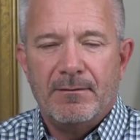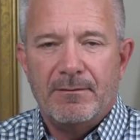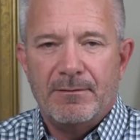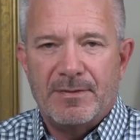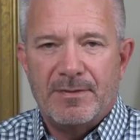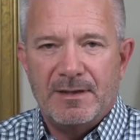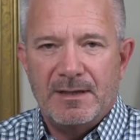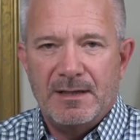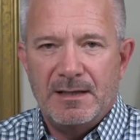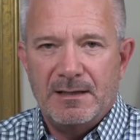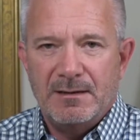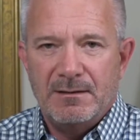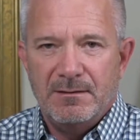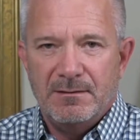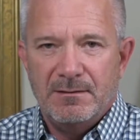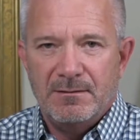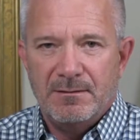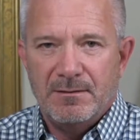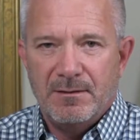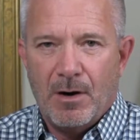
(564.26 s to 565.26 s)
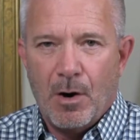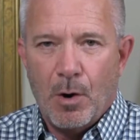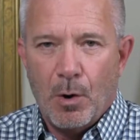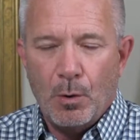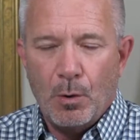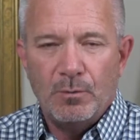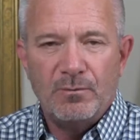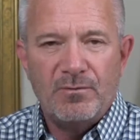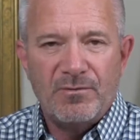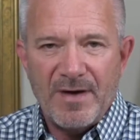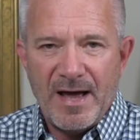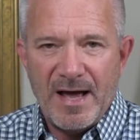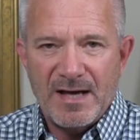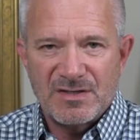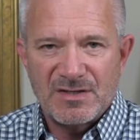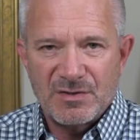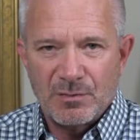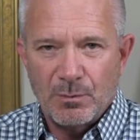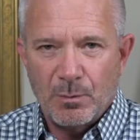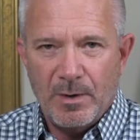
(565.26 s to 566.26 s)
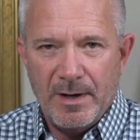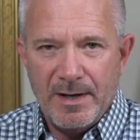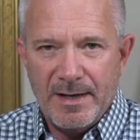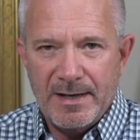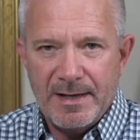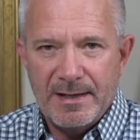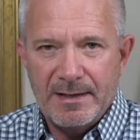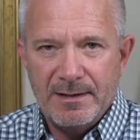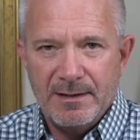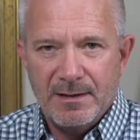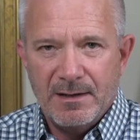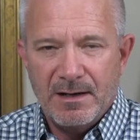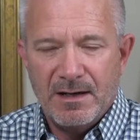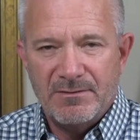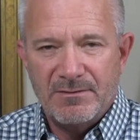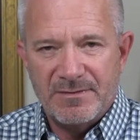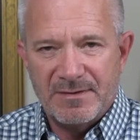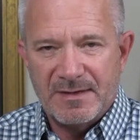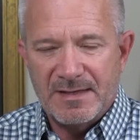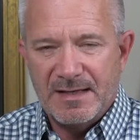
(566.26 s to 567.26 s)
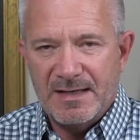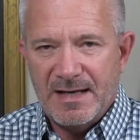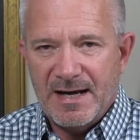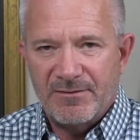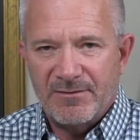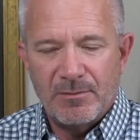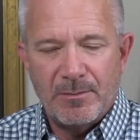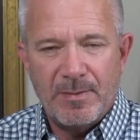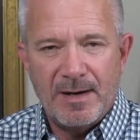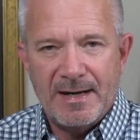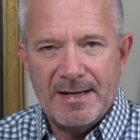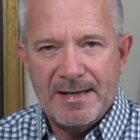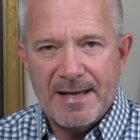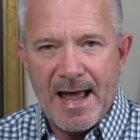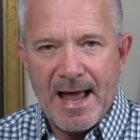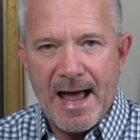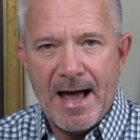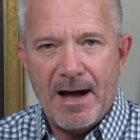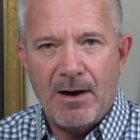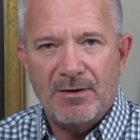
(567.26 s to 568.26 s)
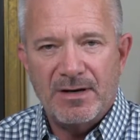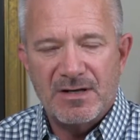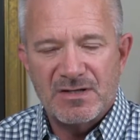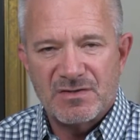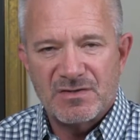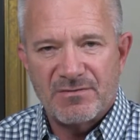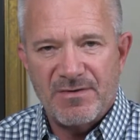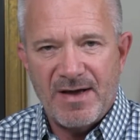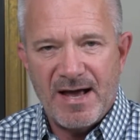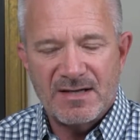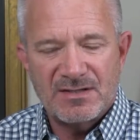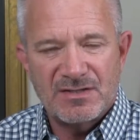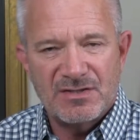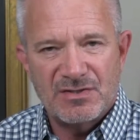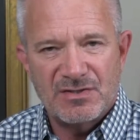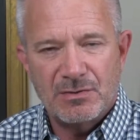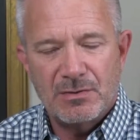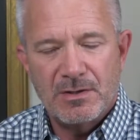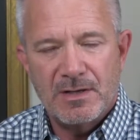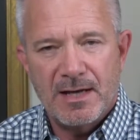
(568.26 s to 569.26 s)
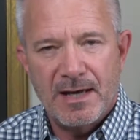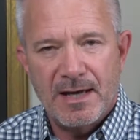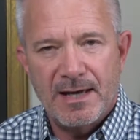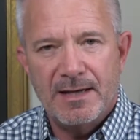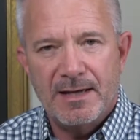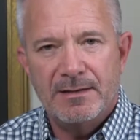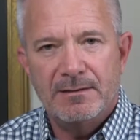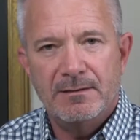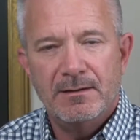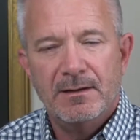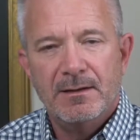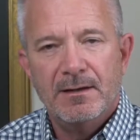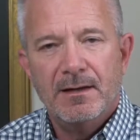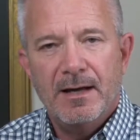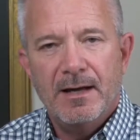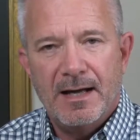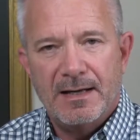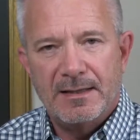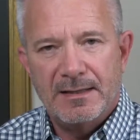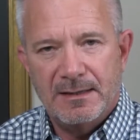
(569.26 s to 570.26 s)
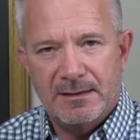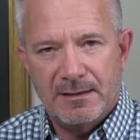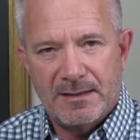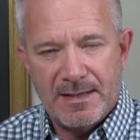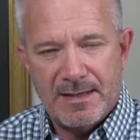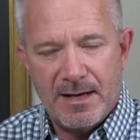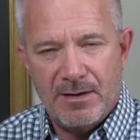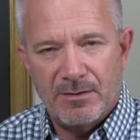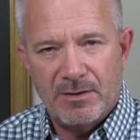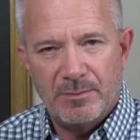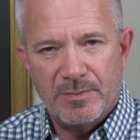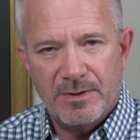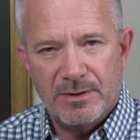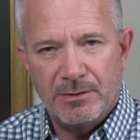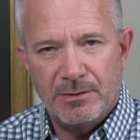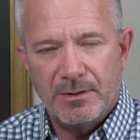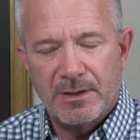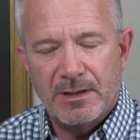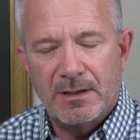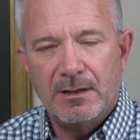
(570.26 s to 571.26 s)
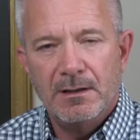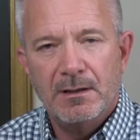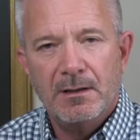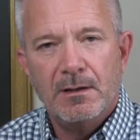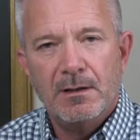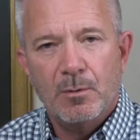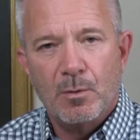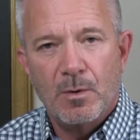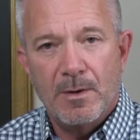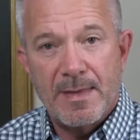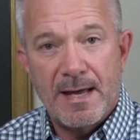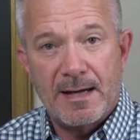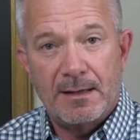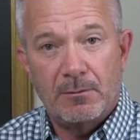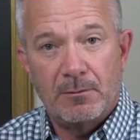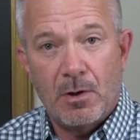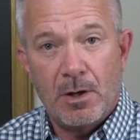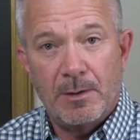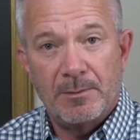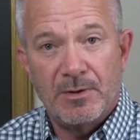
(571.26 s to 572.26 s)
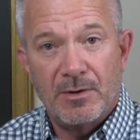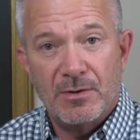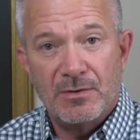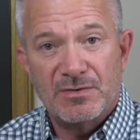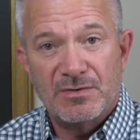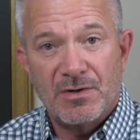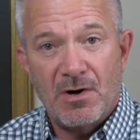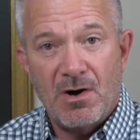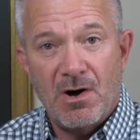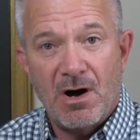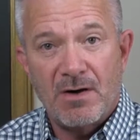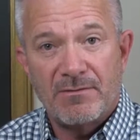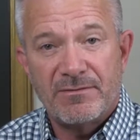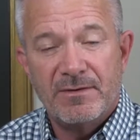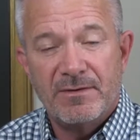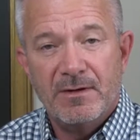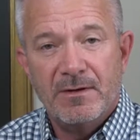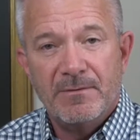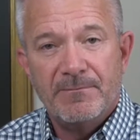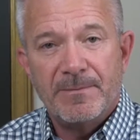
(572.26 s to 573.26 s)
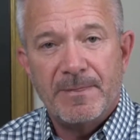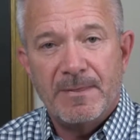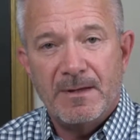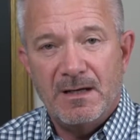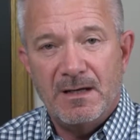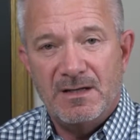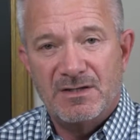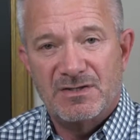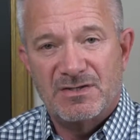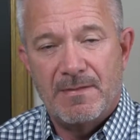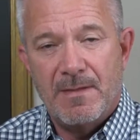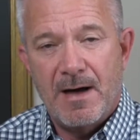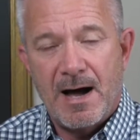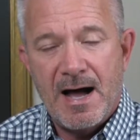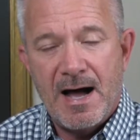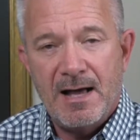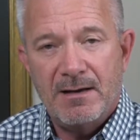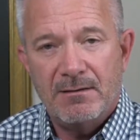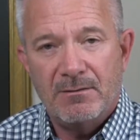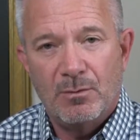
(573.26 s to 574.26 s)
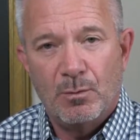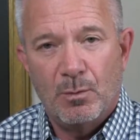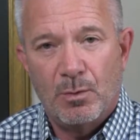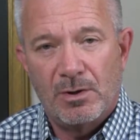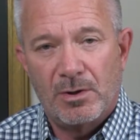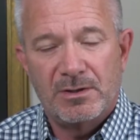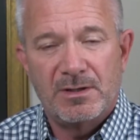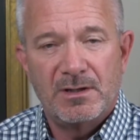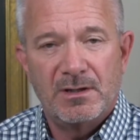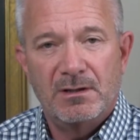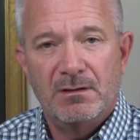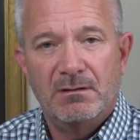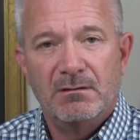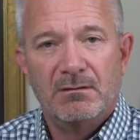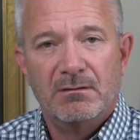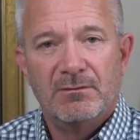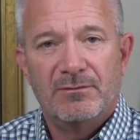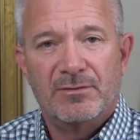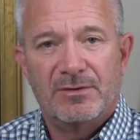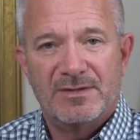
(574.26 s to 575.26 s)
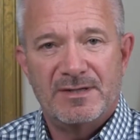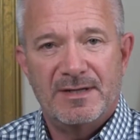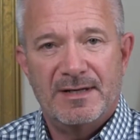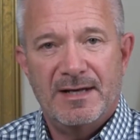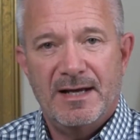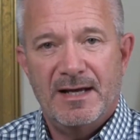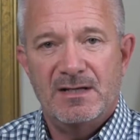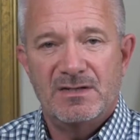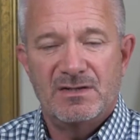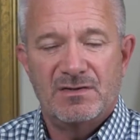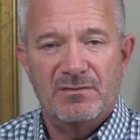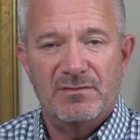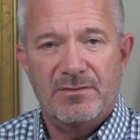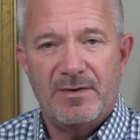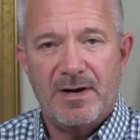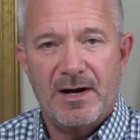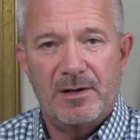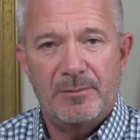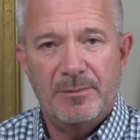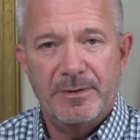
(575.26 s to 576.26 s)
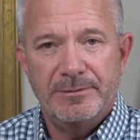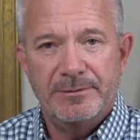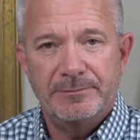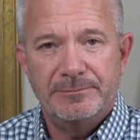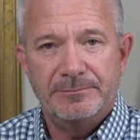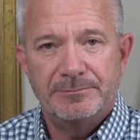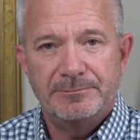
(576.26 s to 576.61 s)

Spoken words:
the old-fashioned way of get everybody out as fast as you can and get accountability when that alarm goes off is not working for today's environment.